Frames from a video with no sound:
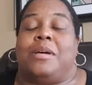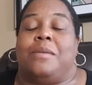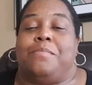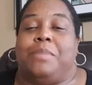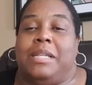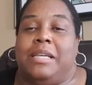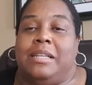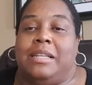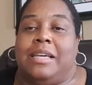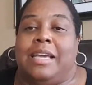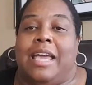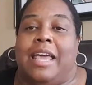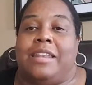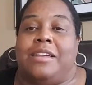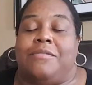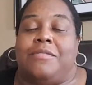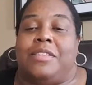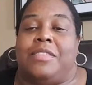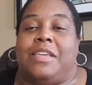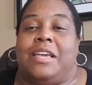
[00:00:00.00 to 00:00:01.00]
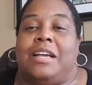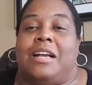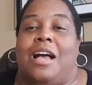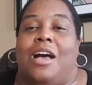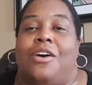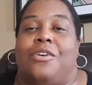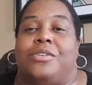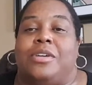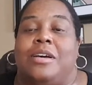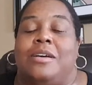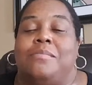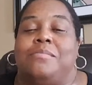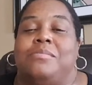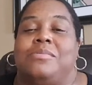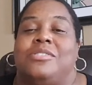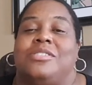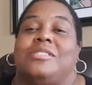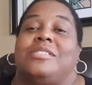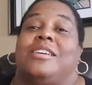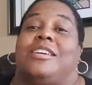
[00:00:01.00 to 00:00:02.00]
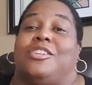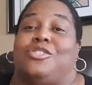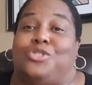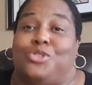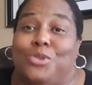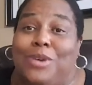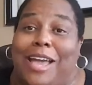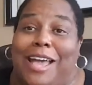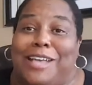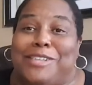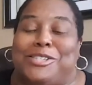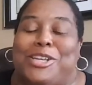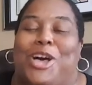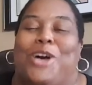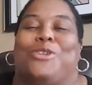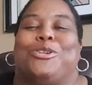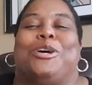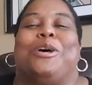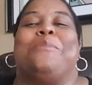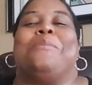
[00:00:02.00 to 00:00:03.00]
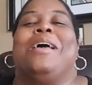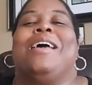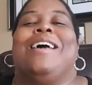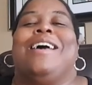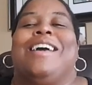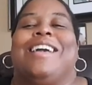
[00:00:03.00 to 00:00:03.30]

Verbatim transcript: completely got everything caught up, just to get you guys caught up.